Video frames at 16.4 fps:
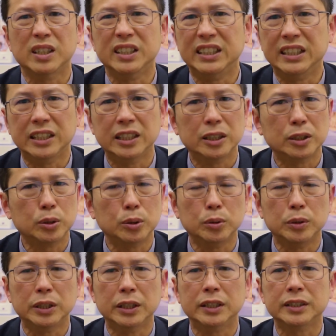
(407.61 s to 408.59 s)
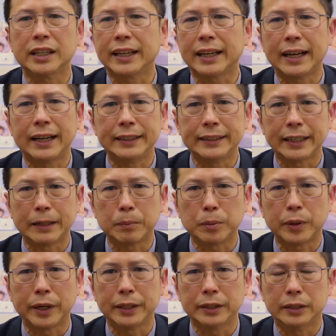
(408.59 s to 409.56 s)
a year, two years, I can't get
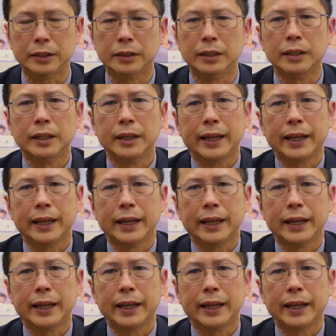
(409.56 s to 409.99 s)
pregnant.